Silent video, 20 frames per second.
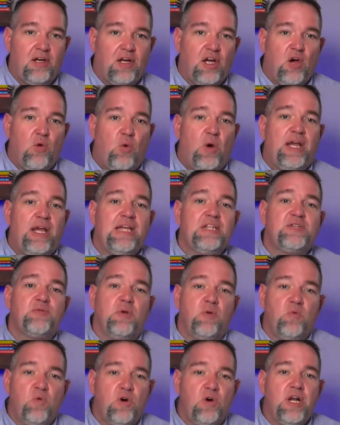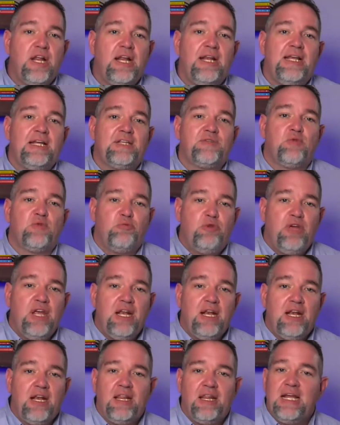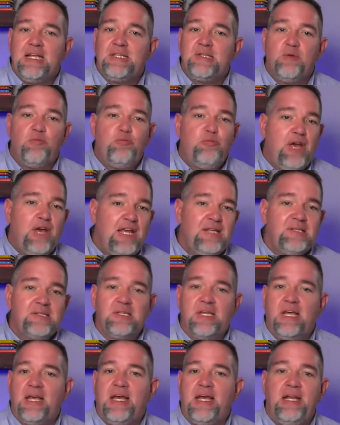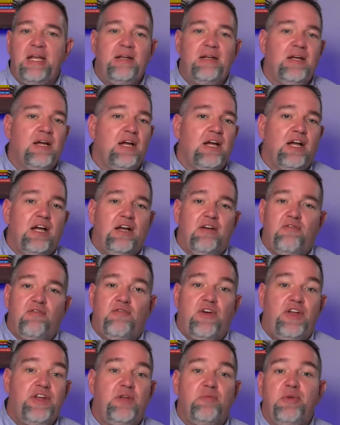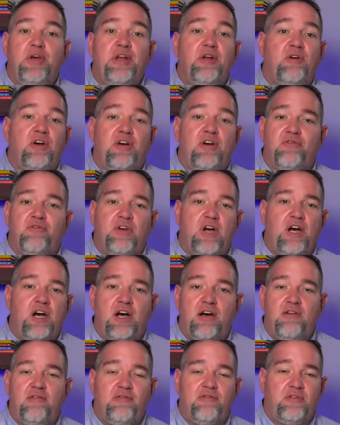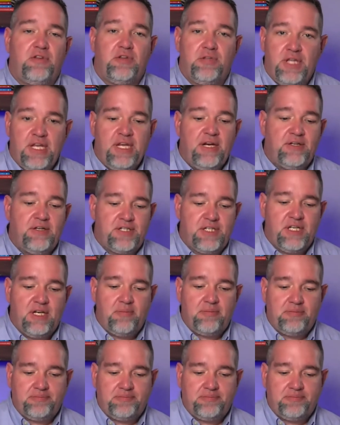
What gets rewarded gets repeated. And that's a baseline fundamental of leadership.